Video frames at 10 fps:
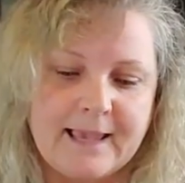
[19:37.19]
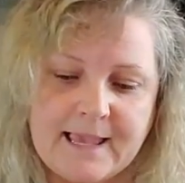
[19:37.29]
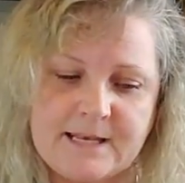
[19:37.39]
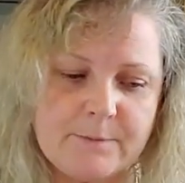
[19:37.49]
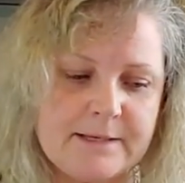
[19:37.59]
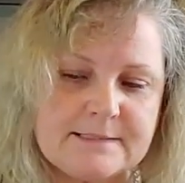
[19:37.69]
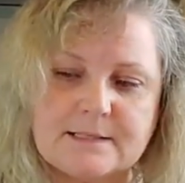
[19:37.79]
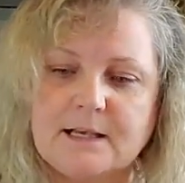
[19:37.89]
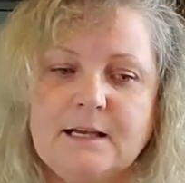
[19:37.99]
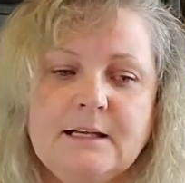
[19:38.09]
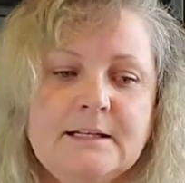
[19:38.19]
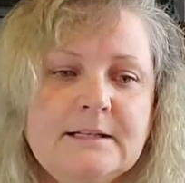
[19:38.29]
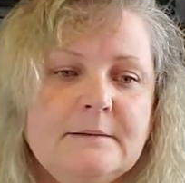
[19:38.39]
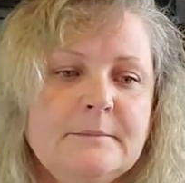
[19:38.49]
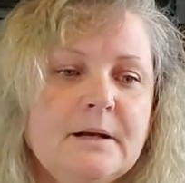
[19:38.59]
Anyways,
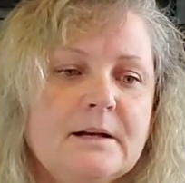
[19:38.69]
um,